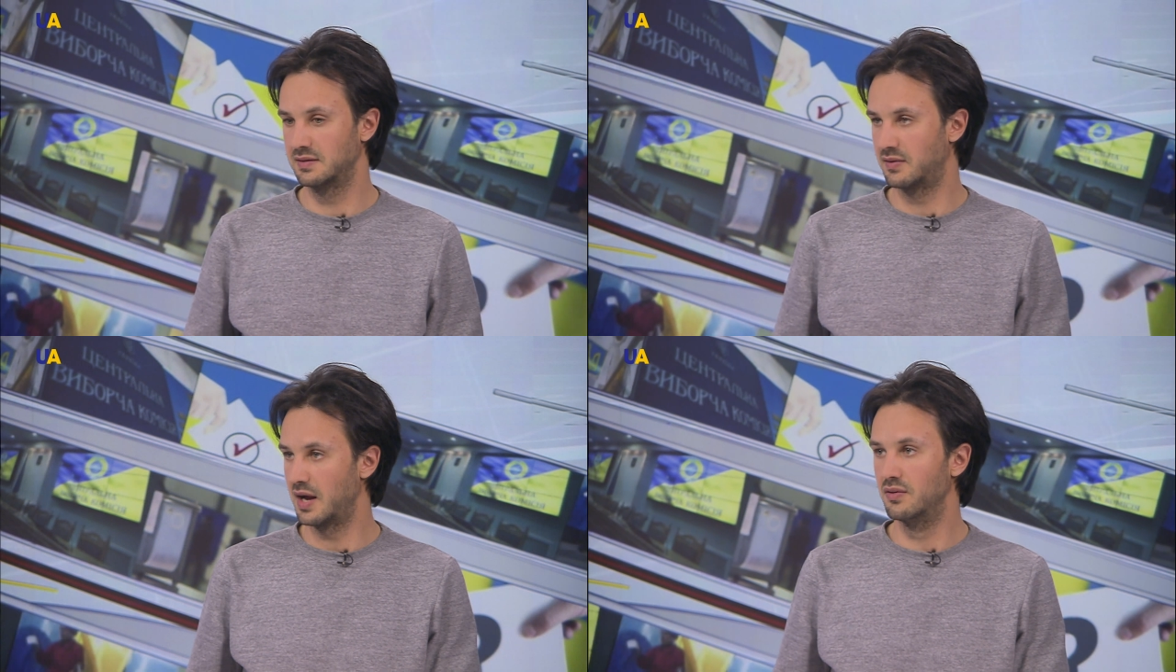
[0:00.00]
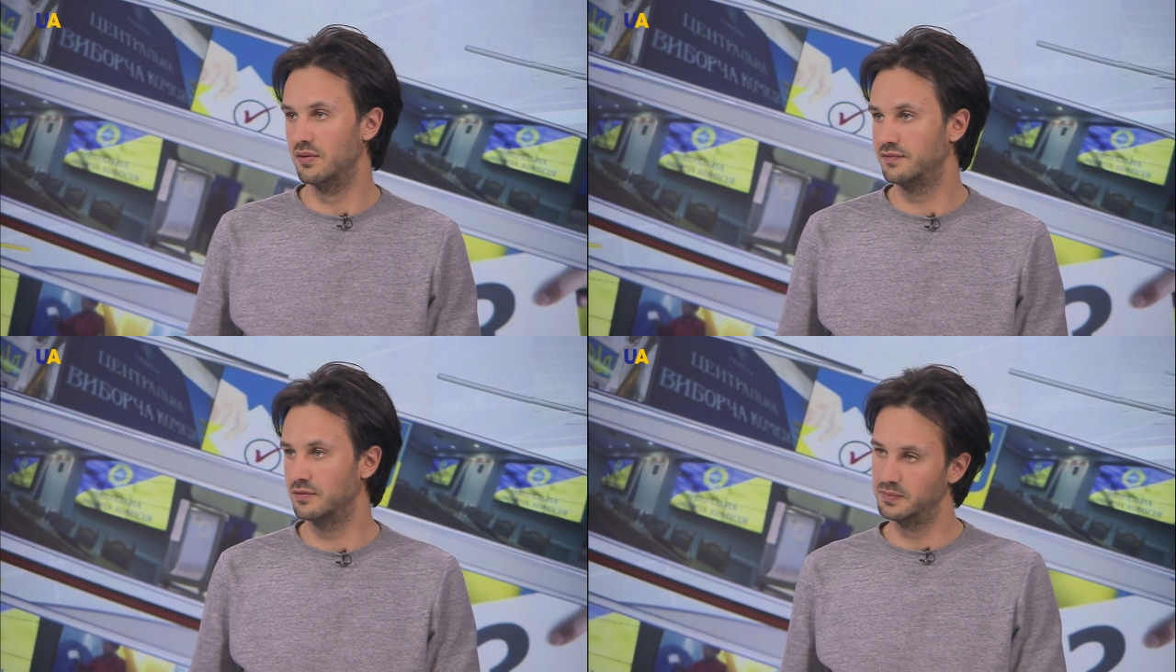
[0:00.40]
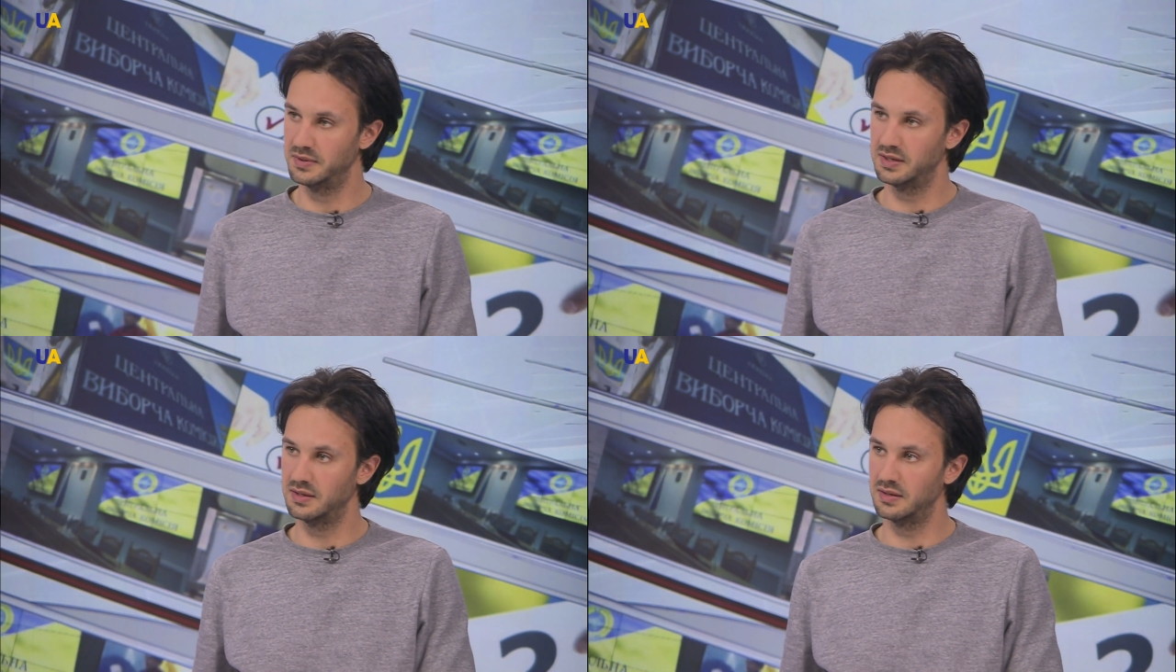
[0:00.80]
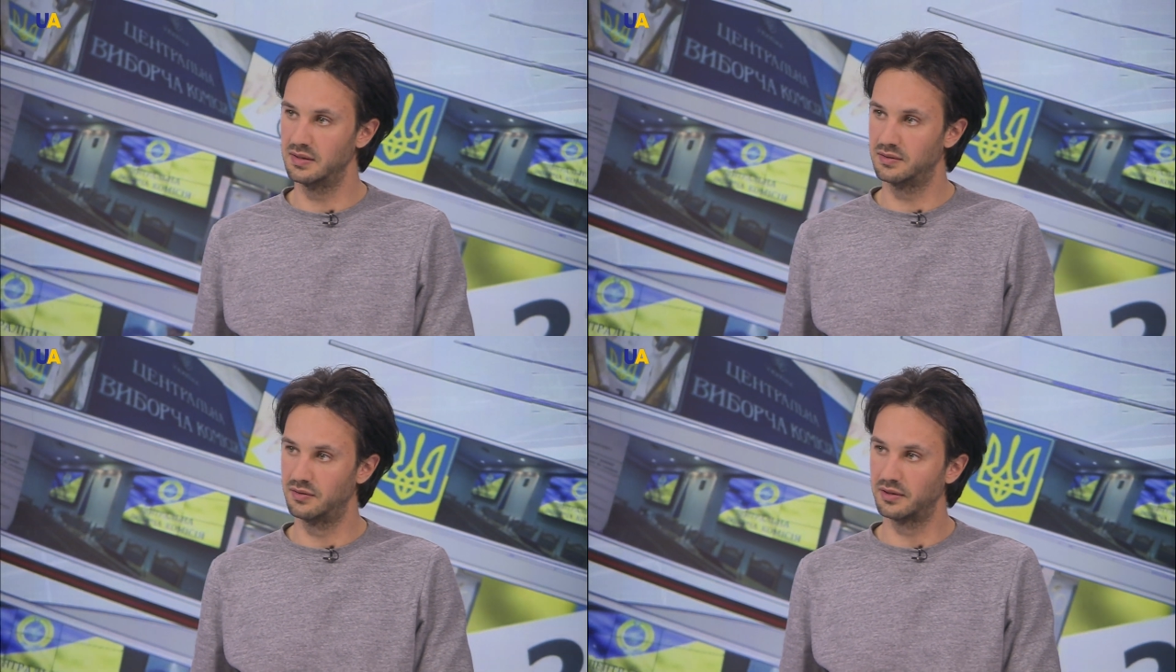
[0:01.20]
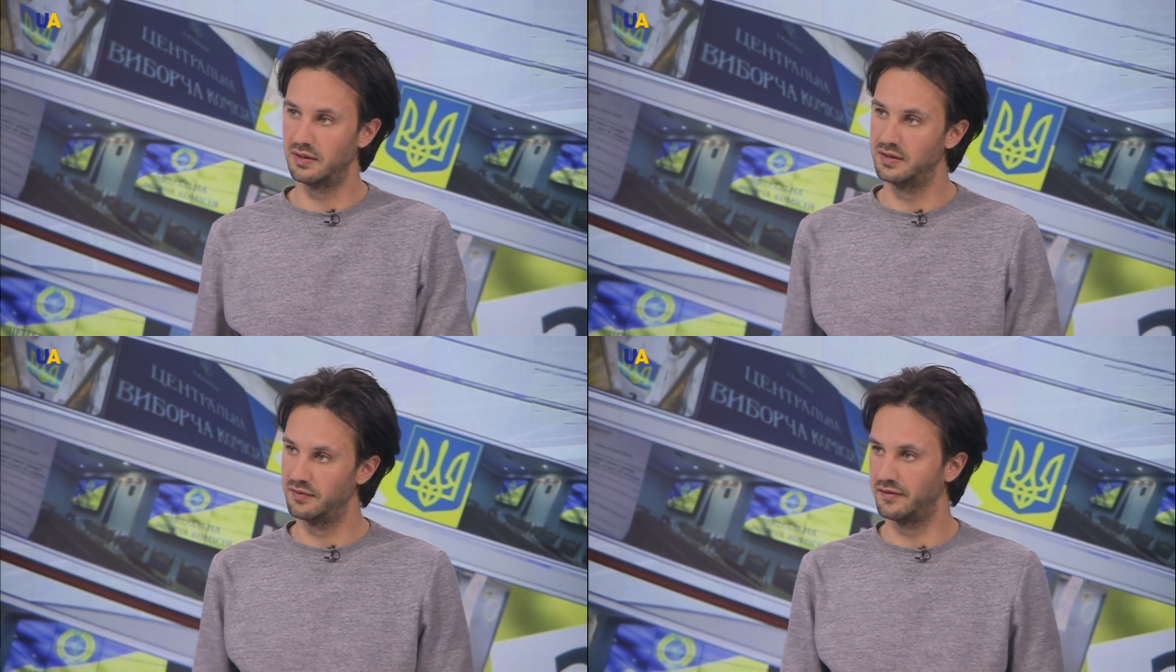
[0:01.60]
runoff would be
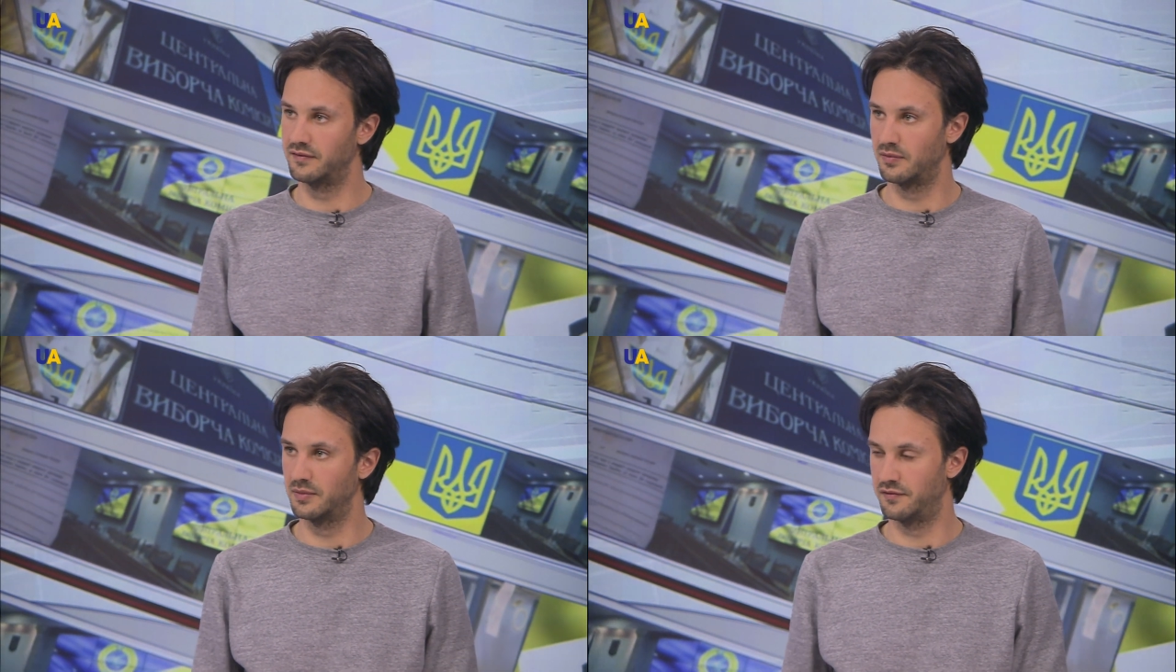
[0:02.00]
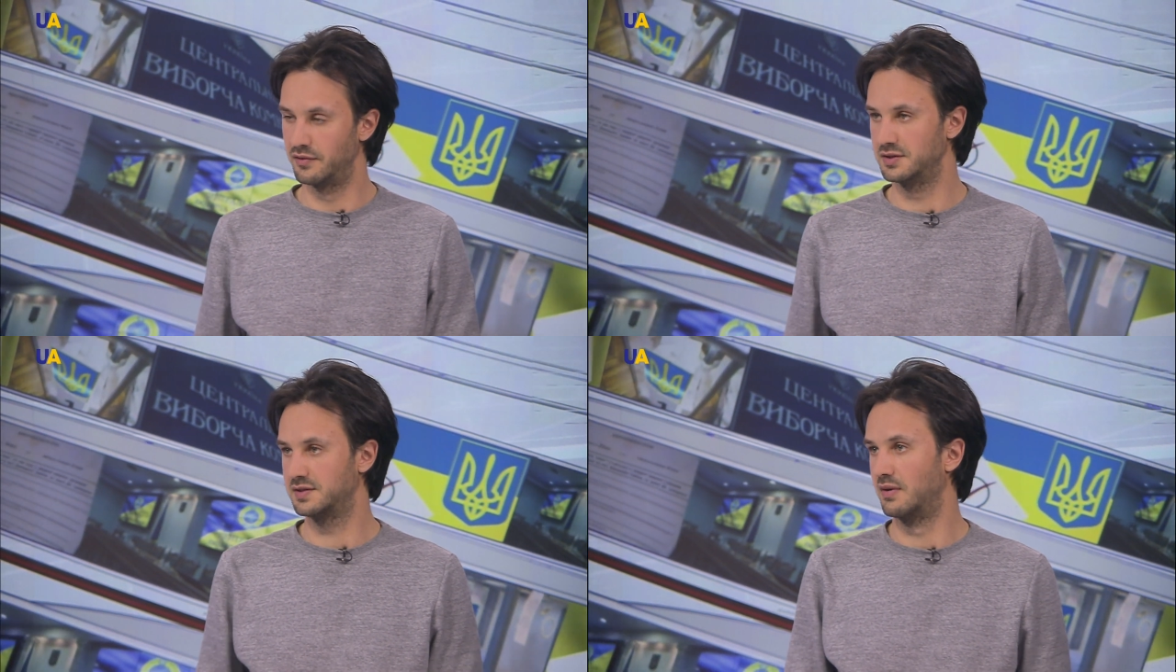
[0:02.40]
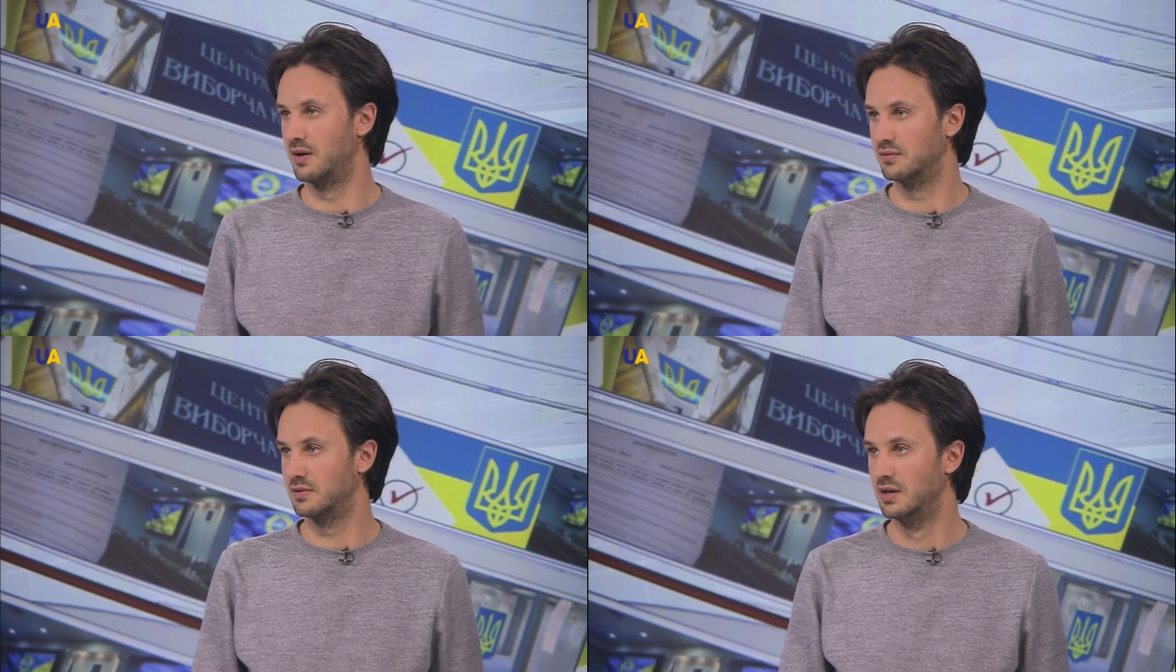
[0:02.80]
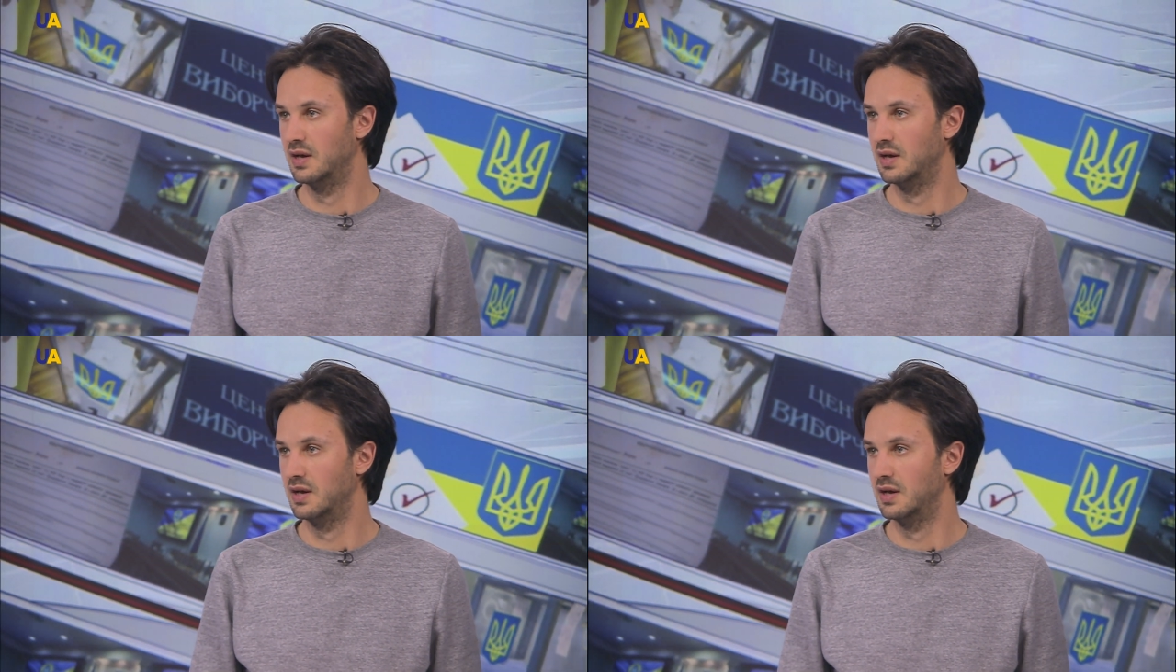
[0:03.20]
totally different from the first round.